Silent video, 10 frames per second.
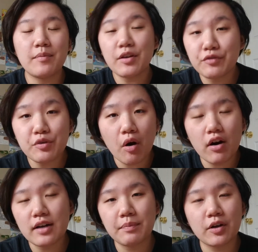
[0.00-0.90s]
If you
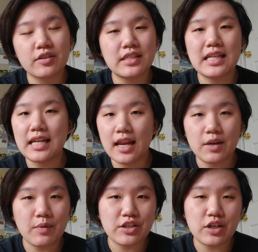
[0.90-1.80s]
are in person in any
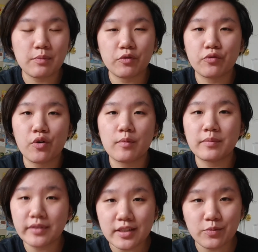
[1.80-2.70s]
way, shape, or form,
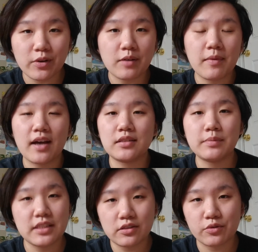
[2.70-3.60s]
please wear a mask,
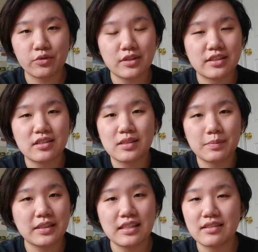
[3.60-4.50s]
please social distance,
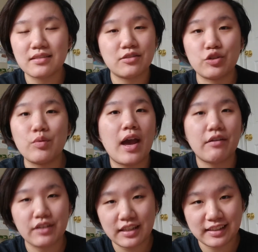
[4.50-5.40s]
please do
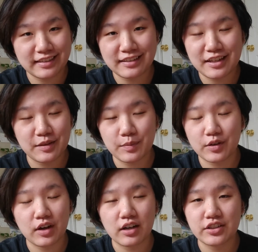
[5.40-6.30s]
everything in the
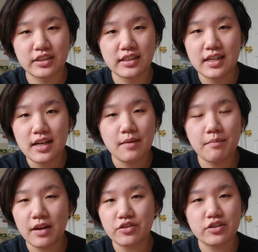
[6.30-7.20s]
precaution
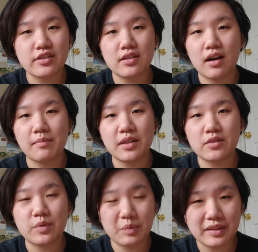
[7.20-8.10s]
measures,
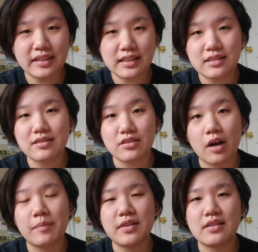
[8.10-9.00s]
because we really need to
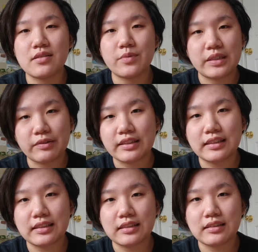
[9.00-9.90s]
stop this. We really need